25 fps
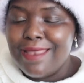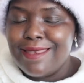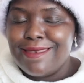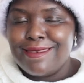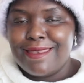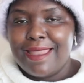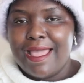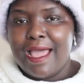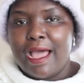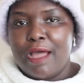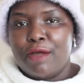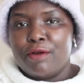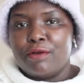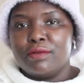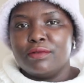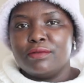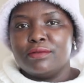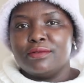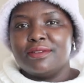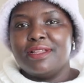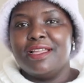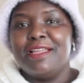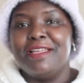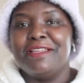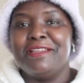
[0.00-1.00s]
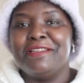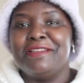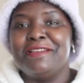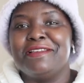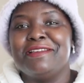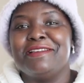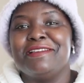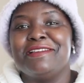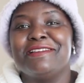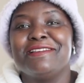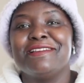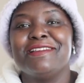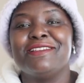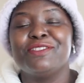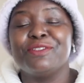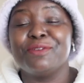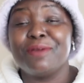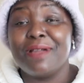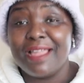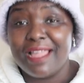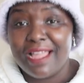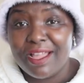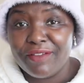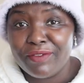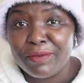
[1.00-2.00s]
Now, do
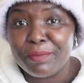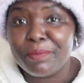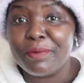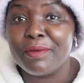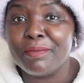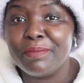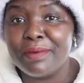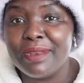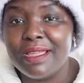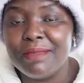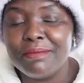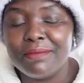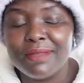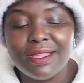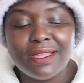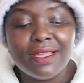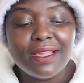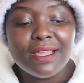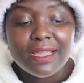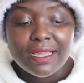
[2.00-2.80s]
I have a problem?